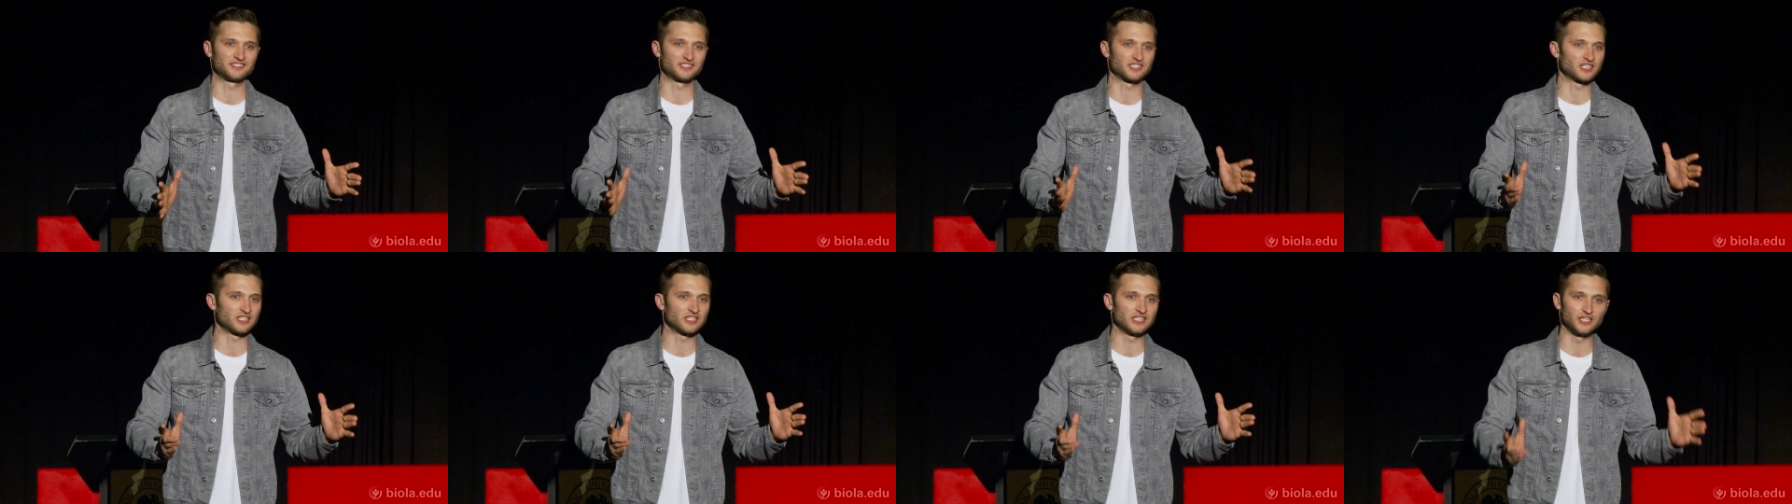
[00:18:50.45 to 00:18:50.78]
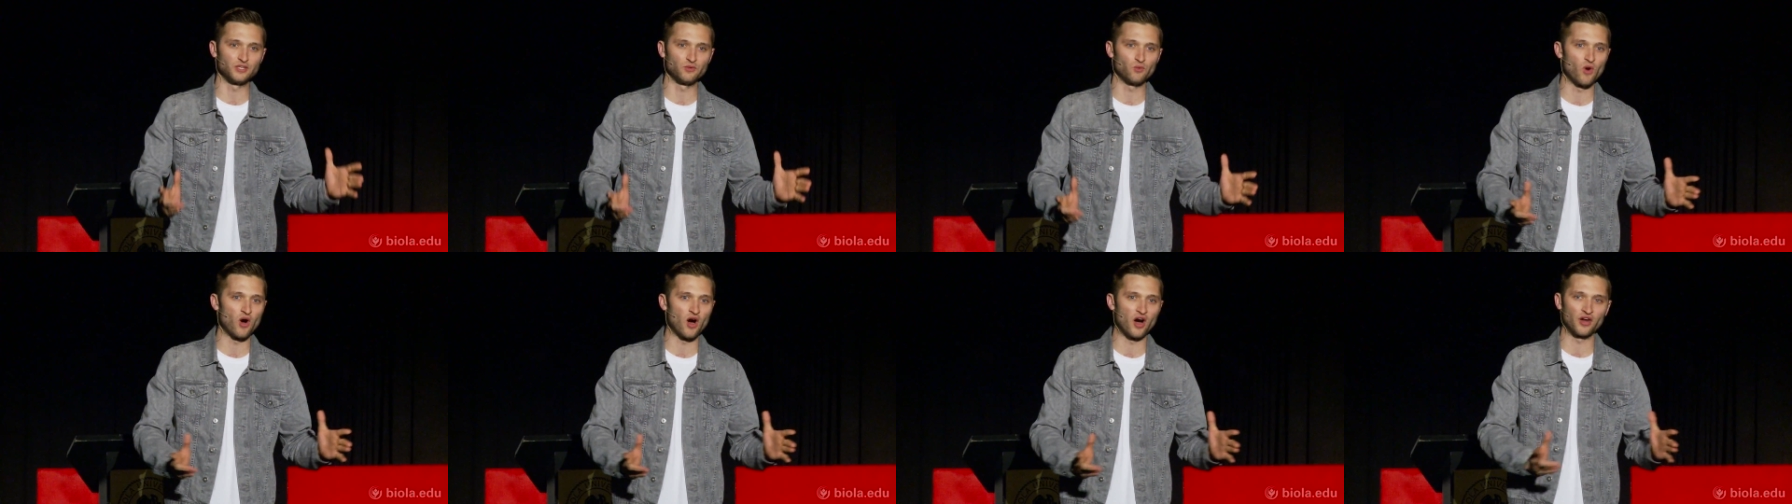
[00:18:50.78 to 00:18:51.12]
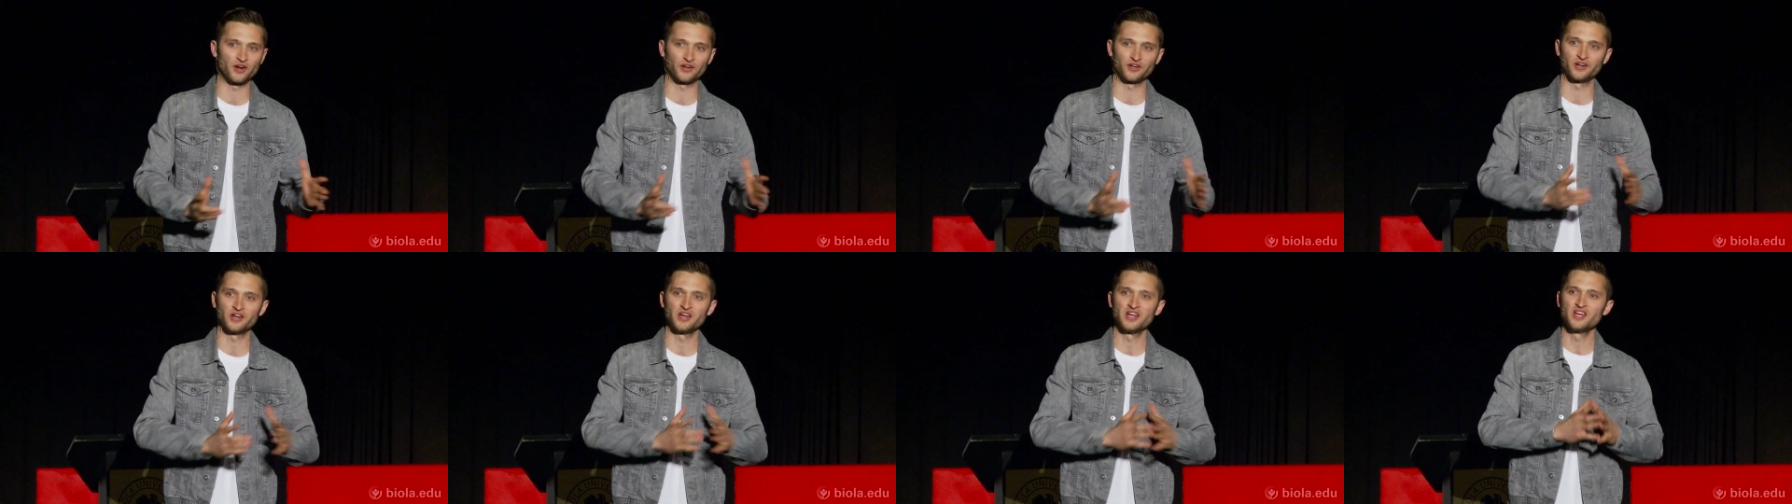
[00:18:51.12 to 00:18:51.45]
to clean
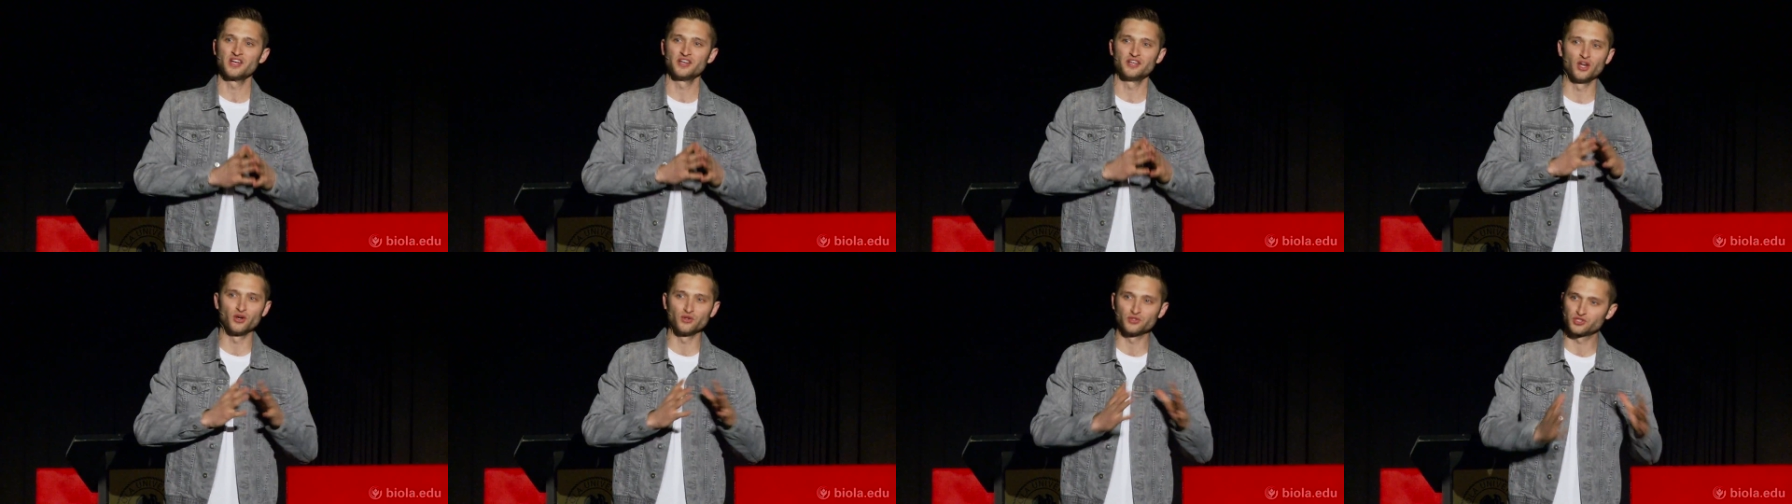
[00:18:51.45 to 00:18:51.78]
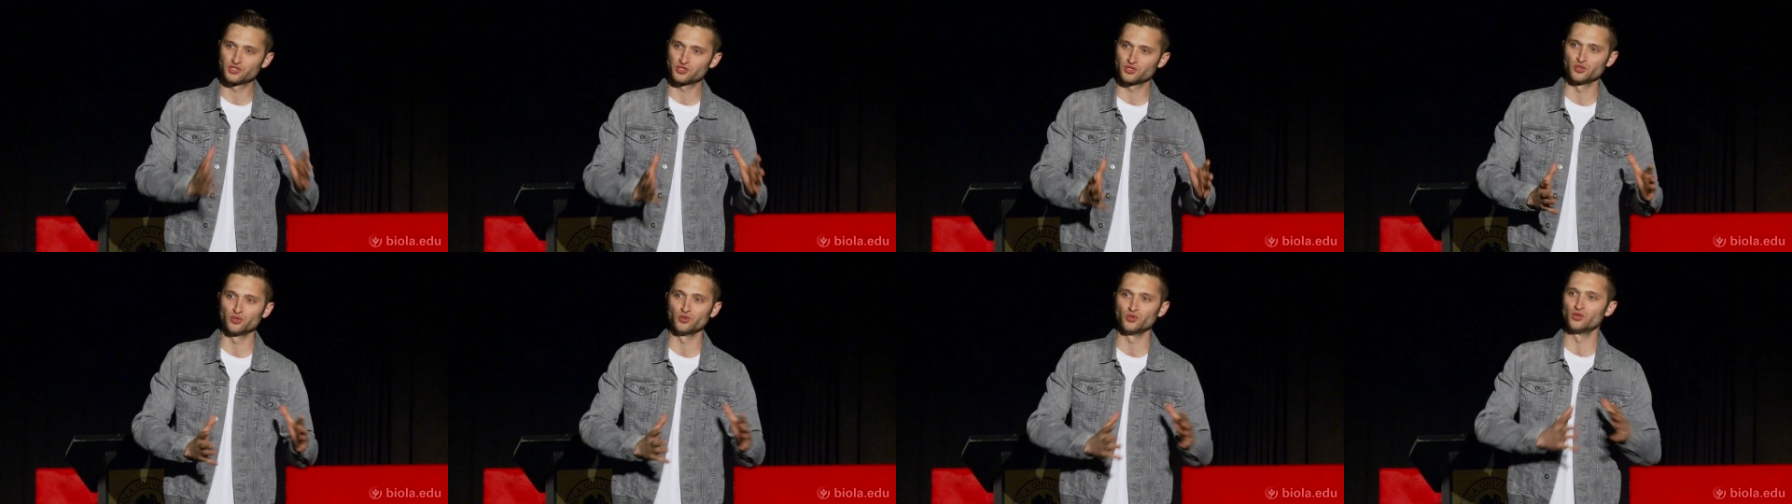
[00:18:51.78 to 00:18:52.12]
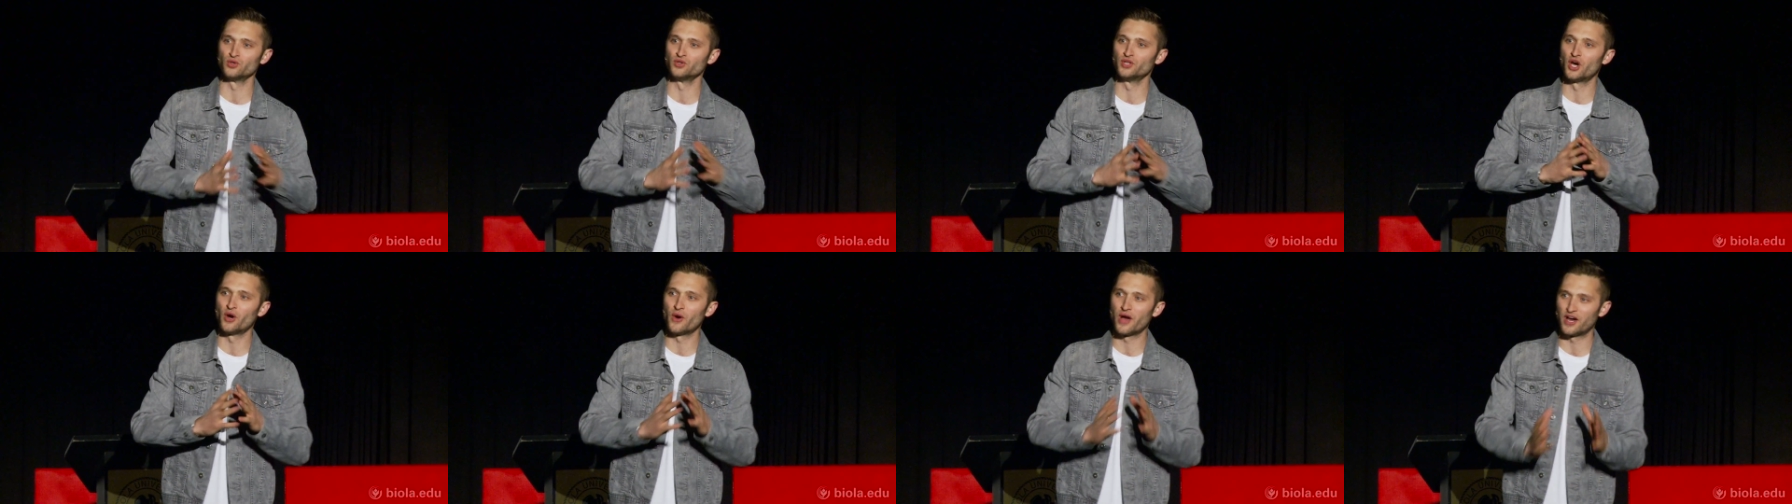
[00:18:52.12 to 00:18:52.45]
water, no
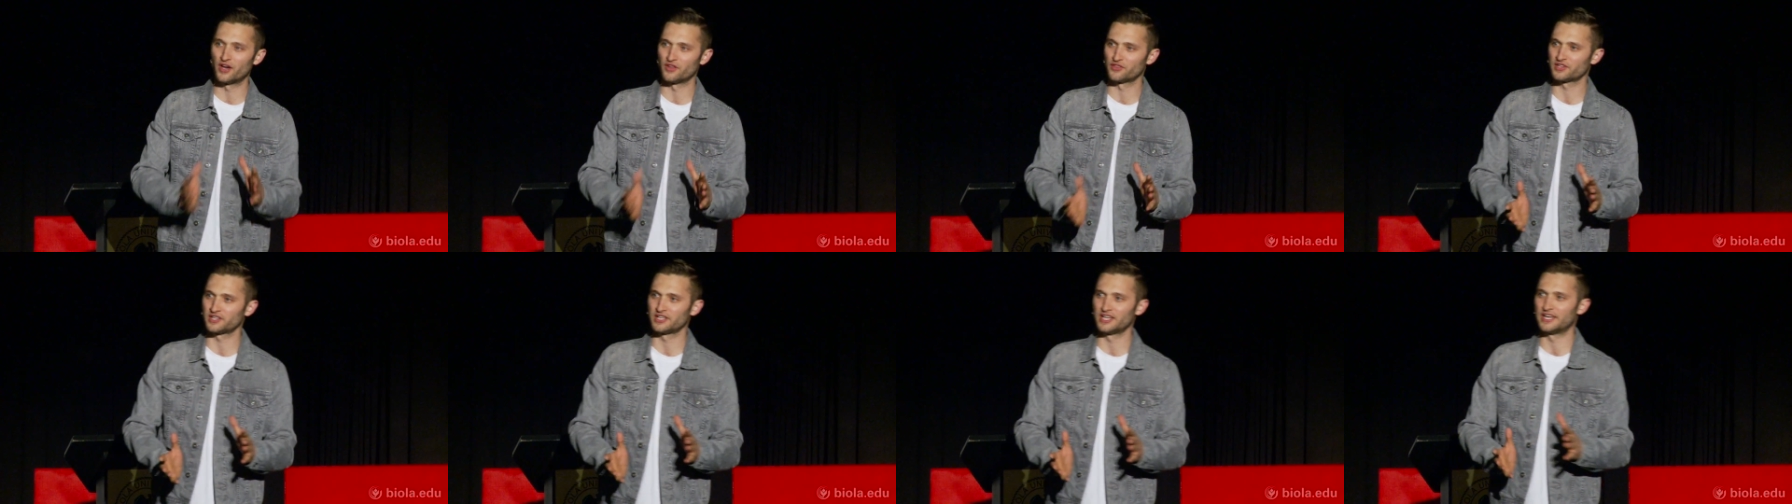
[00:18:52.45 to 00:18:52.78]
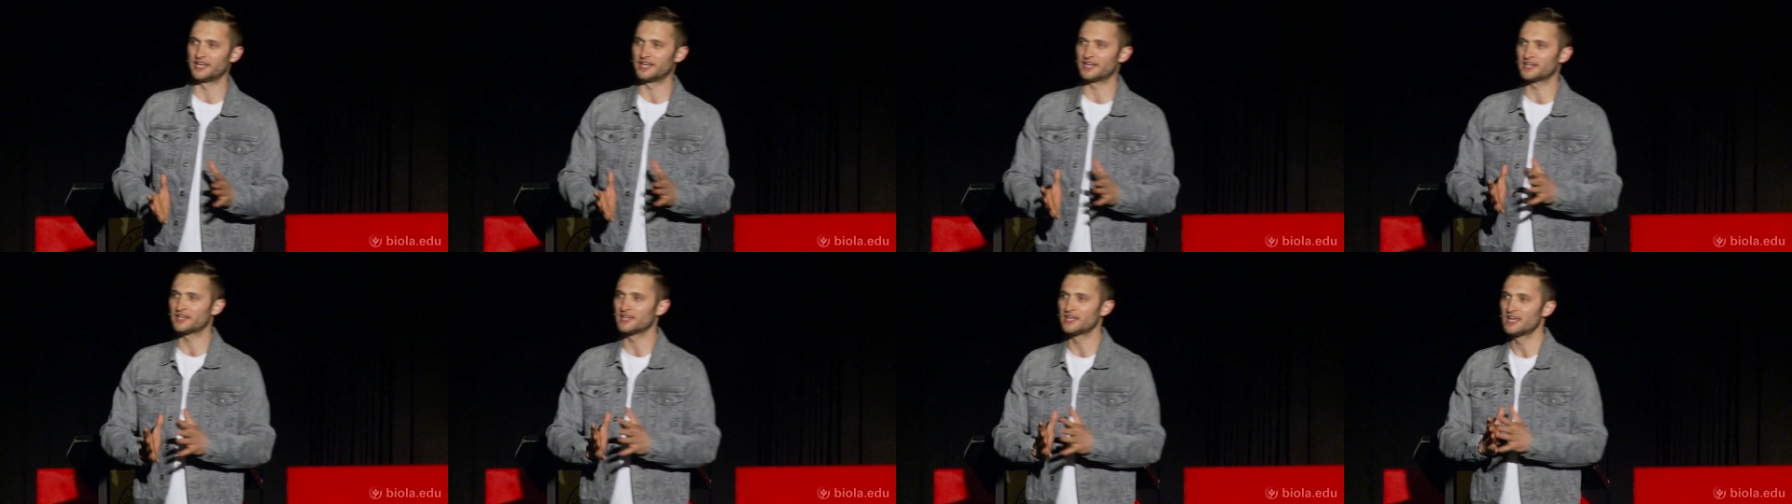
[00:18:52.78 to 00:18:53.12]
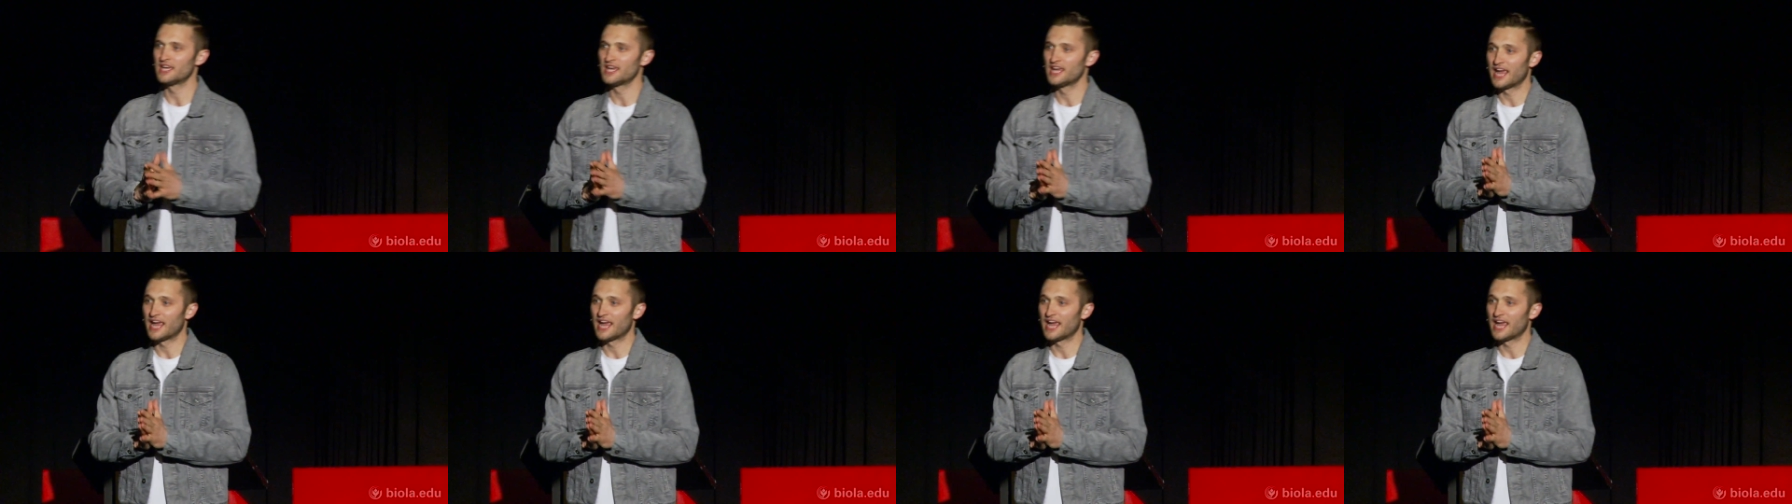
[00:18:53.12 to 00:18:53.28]
school, no health clinic,